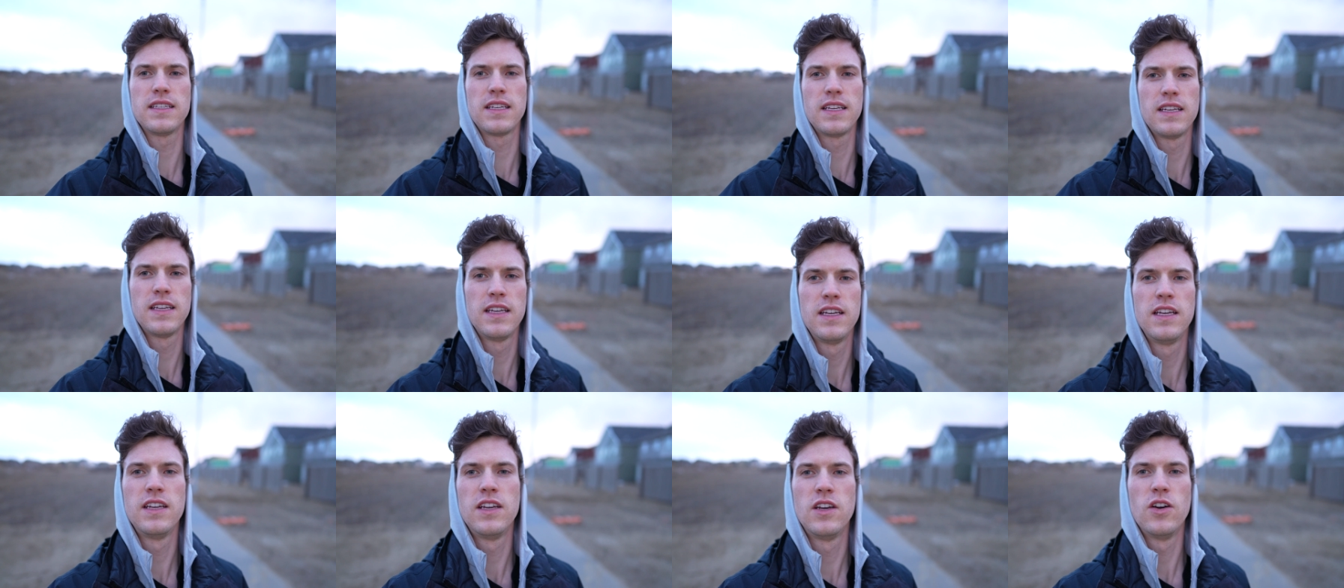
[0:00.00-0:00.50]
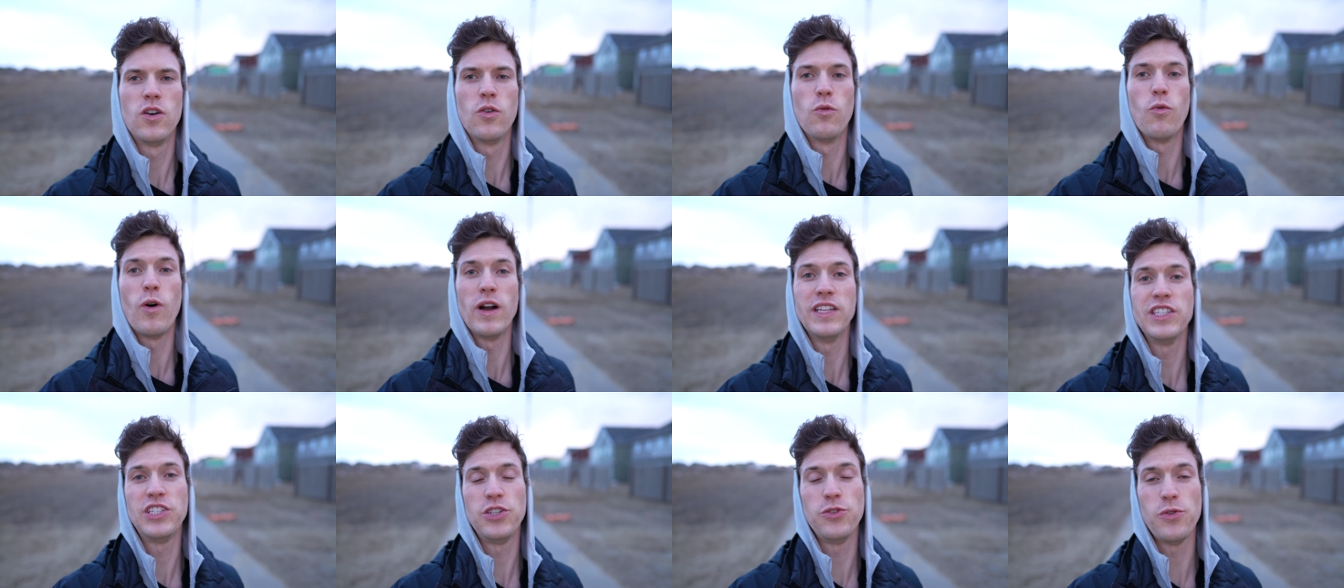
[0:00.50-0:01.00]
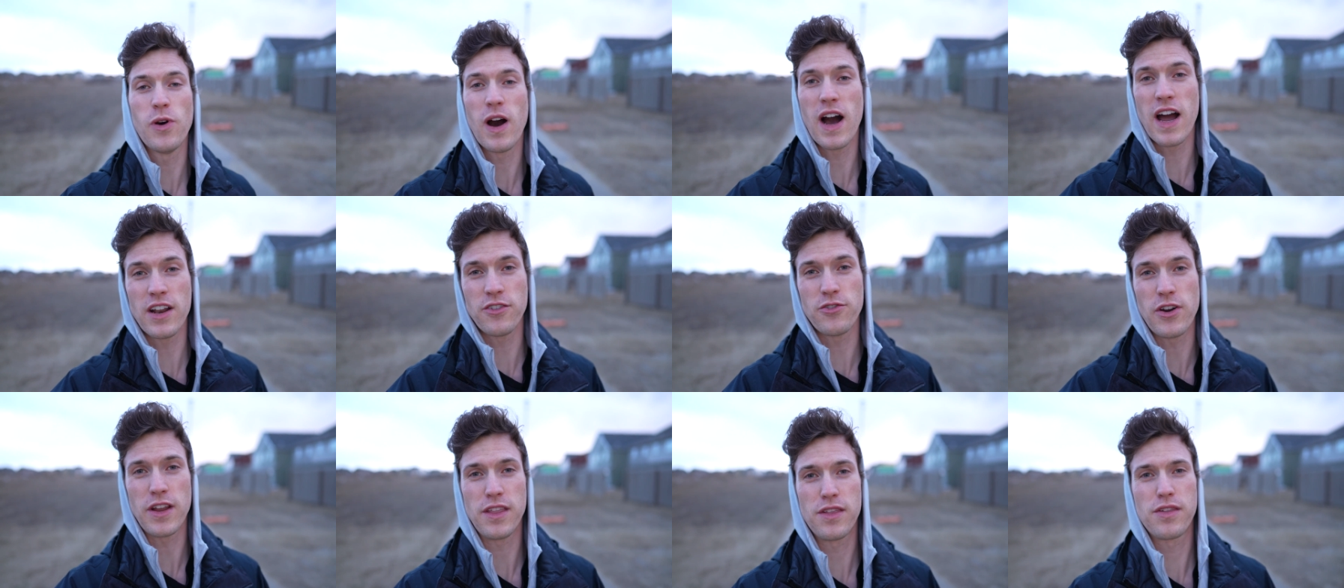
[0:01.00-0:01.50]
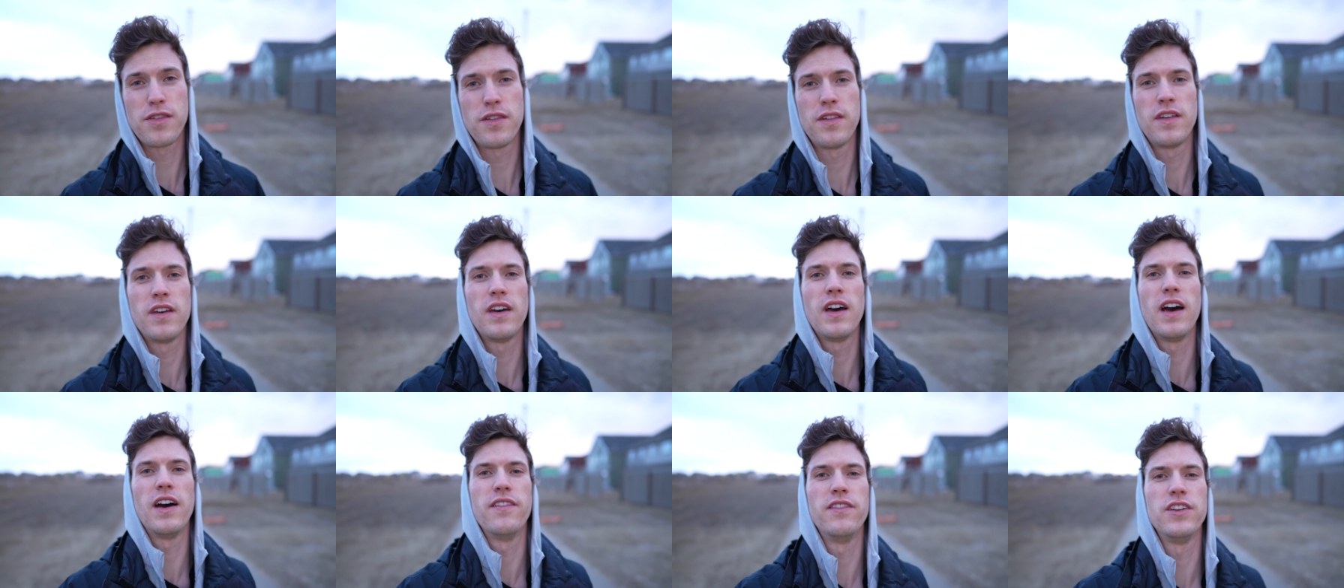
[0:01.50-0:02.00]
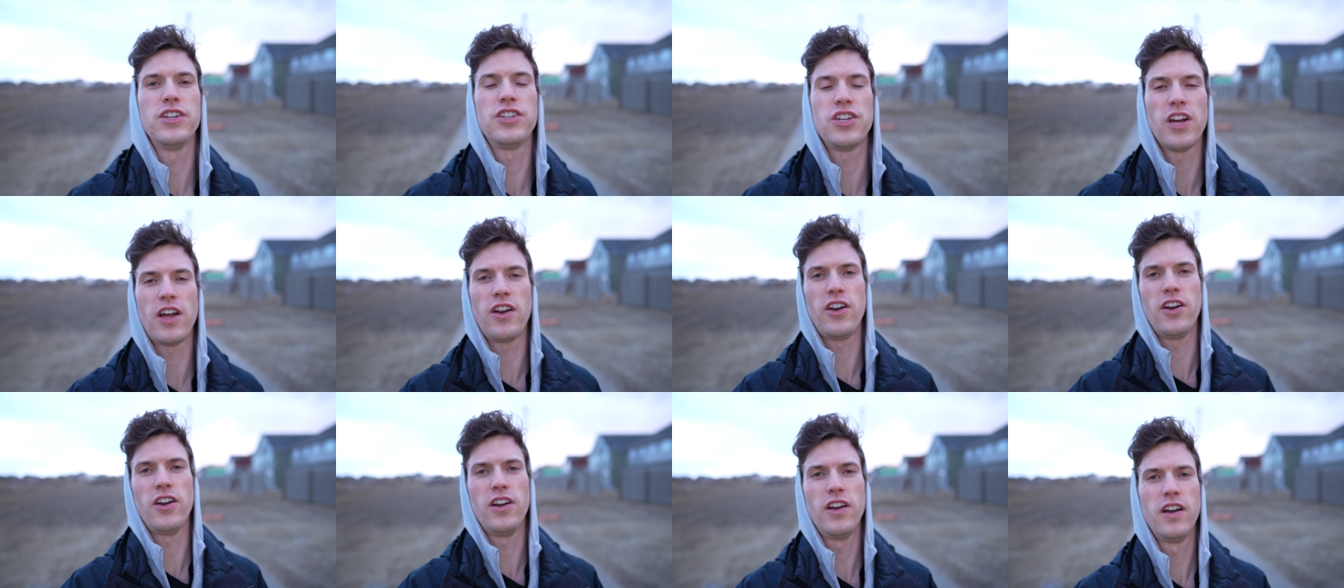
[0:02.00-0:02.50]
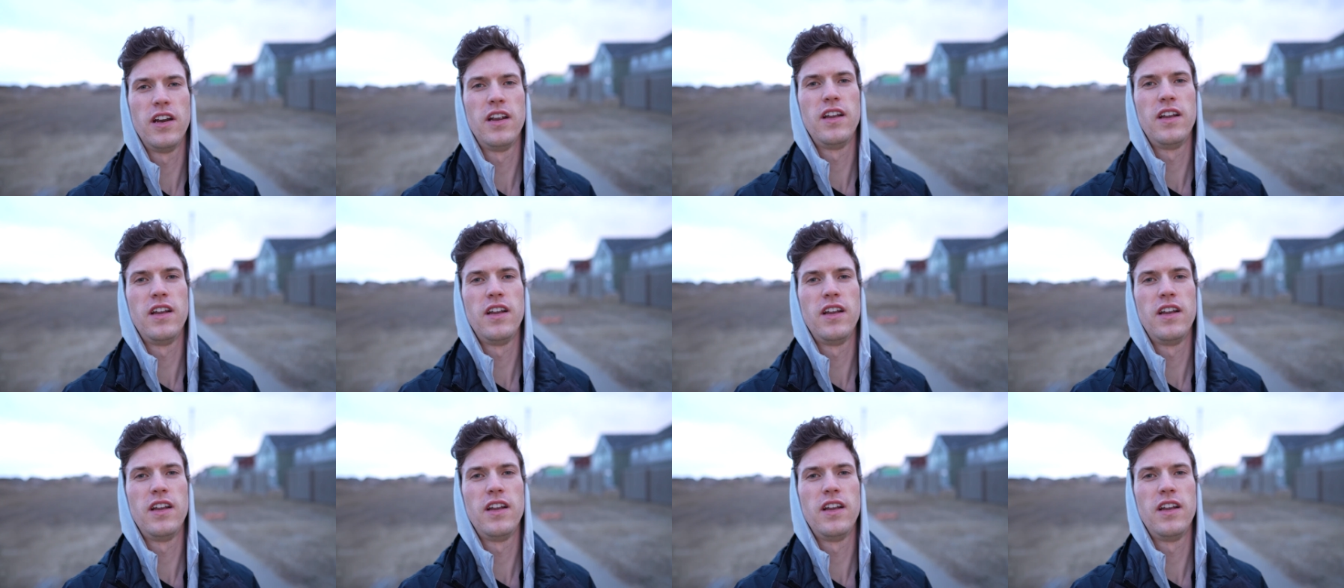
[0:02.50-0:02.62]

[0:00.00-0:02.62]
while giving you a lot more of the frame to work with.